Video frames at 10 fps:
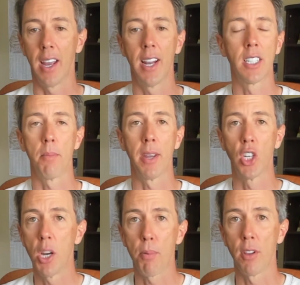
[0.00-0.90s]
ends up being
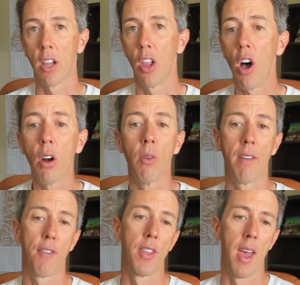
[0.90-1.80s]
cheaper in the long run
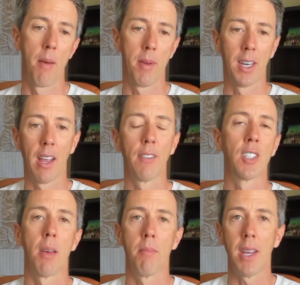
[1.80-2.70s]
for them and gives
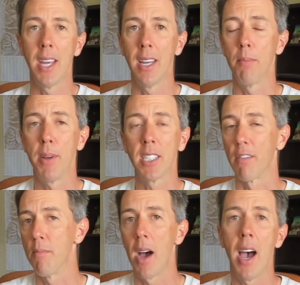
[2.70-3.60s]
them peace of
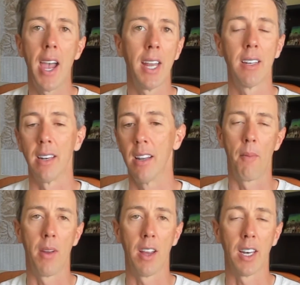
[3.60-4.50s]
mind and
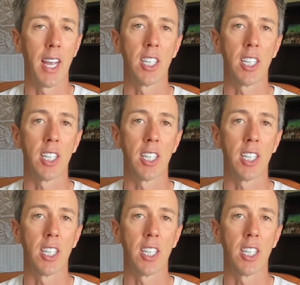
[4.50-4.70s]
in case